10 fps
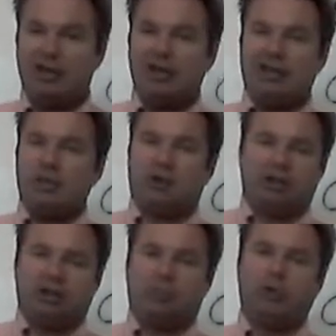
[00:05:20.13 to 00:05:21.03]
He went
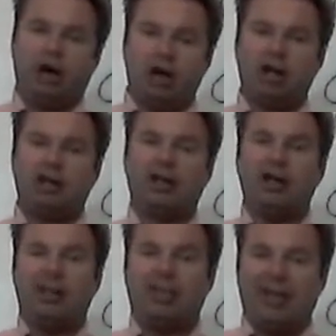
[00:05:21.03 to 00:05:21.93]
to the park.
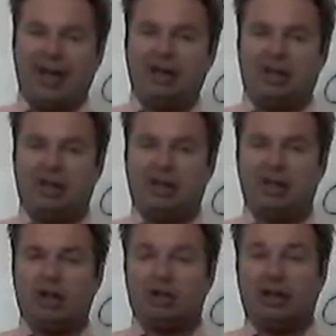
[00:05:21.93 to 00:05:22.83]
That's
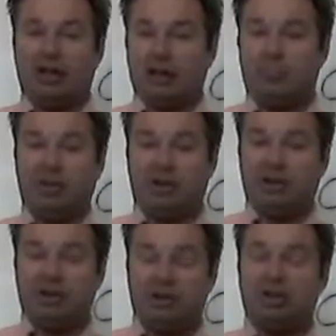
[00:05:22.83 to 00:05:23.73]
another
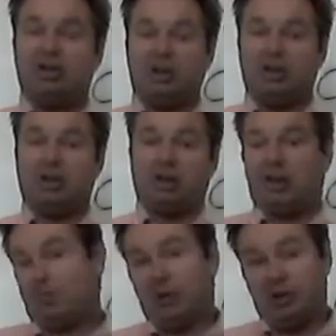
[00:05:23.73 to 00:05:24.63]
independent sentence,
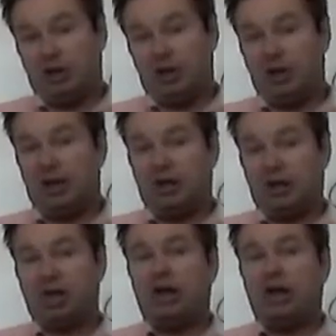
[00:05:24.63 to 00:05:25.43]
independent clause.